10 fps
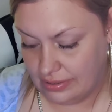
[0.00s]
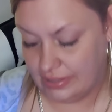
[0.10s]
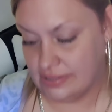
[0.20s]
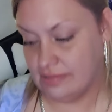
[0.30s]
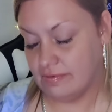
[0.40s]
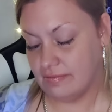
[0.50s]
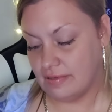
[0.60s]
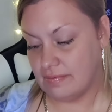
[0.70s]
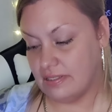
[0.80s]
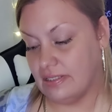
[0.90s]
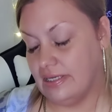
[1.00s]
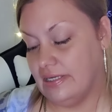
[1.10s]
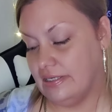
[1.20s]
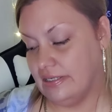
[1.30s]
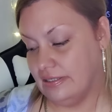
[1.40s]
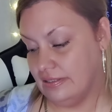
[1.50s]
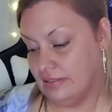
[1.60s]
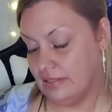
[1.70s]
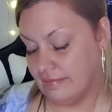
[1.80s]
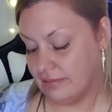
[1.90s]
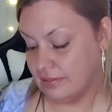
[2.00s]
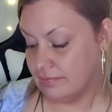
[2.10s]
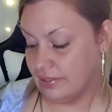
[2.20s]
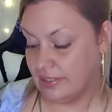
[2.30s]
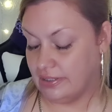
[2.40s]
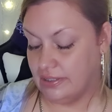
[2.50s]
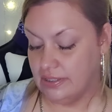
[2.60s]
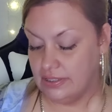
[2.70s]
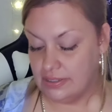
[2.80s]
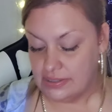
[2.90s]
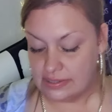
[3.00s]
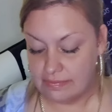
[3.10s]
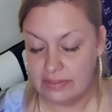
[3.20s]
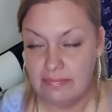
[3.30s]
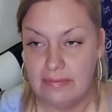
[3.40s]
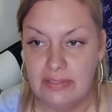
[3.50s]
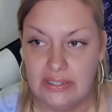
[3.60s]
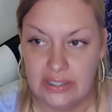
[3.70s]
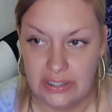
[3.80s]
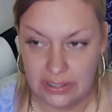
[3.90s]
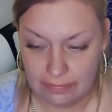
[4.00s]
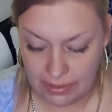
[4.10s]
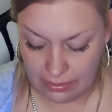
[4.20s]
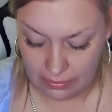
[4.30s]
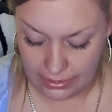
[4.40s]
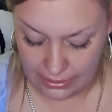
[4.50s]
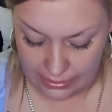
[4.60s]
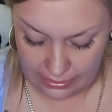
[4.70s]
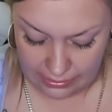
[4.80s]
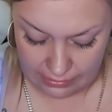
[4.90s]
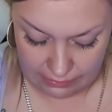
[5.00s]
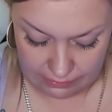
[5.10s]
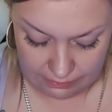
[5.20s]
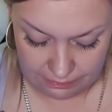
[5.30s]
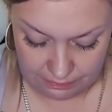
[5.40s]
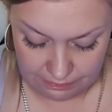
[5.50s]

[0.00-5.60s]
like someone may be like love on the brain. Somebody may be thinking about like um